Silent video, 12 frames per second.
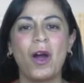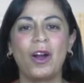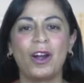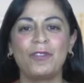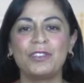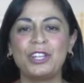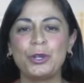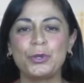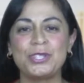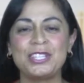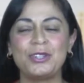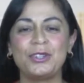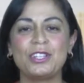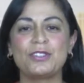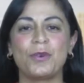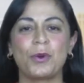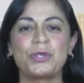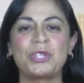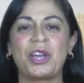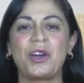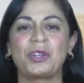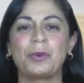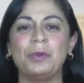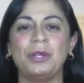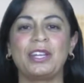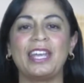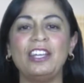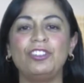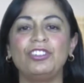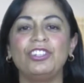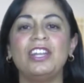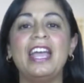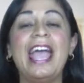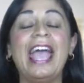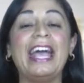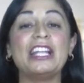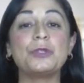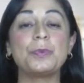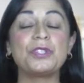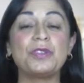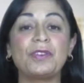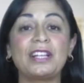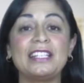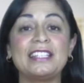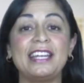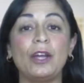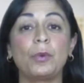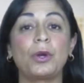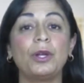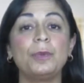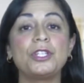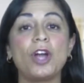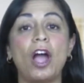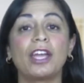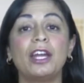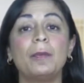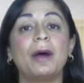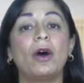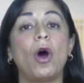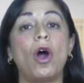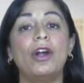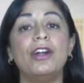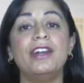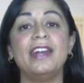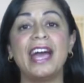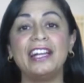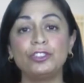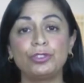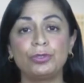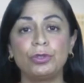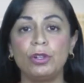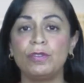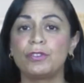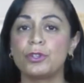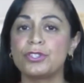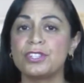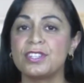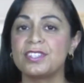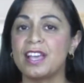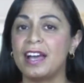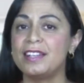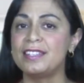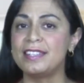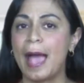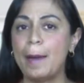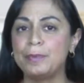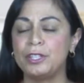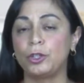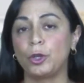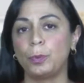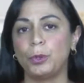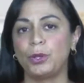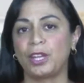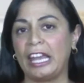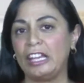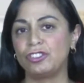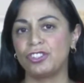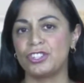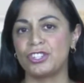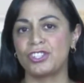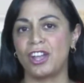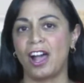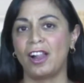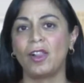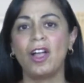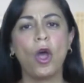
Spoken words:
our video series focusing on communication, and specifically today we're going to be talking about our natural versus adapted communication style.